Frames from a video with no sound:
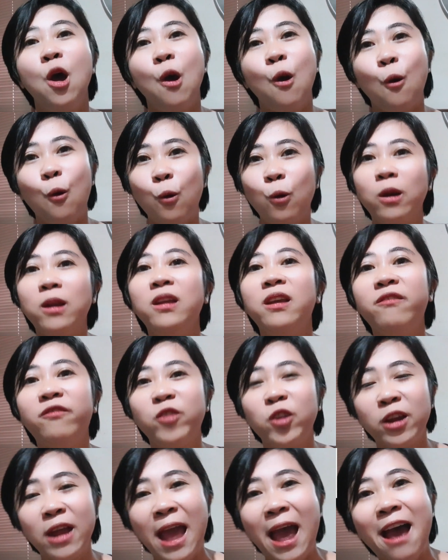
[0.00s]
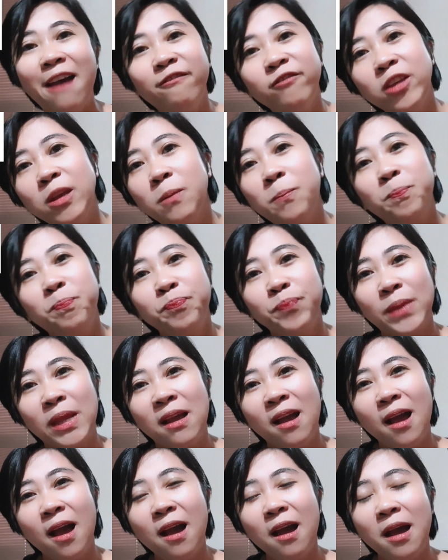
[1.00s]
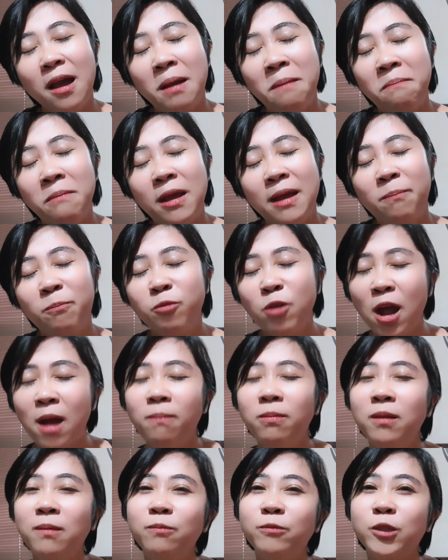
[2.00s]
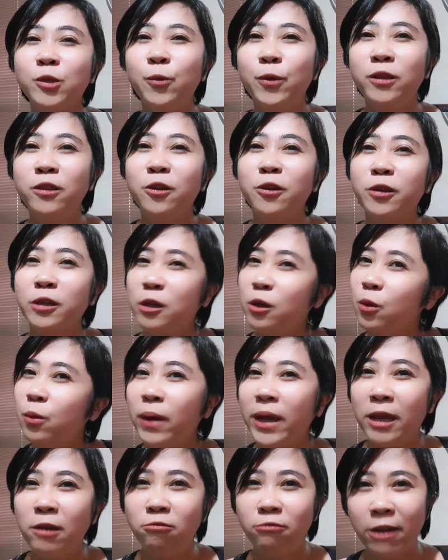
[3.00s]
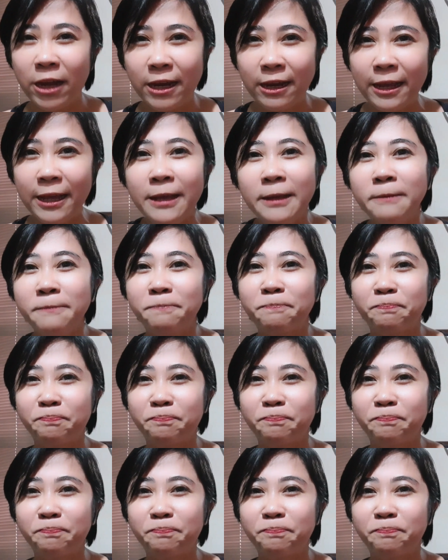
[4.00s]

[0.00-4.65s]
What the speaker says: or if you're having problems with your QA rating,